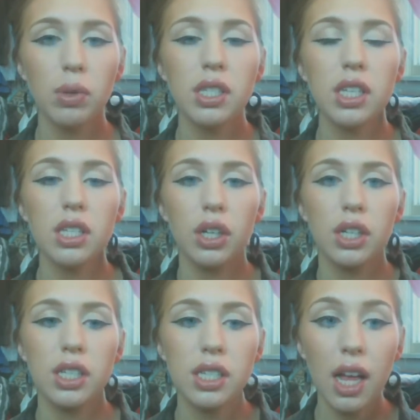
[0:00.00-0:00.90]
Once they start
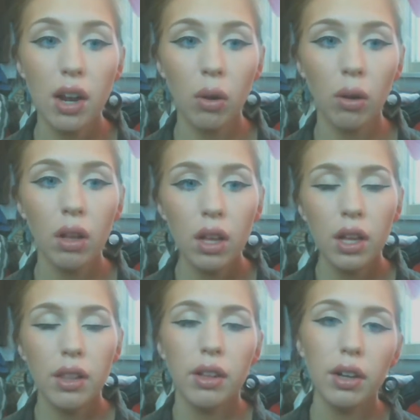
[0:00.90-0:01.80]
to settle,
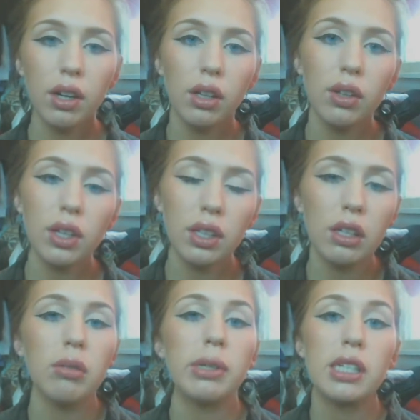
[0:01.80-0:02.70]
they're going to look a
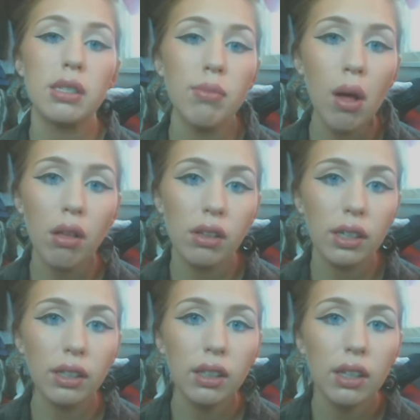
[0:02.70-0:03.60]
little bit smaller.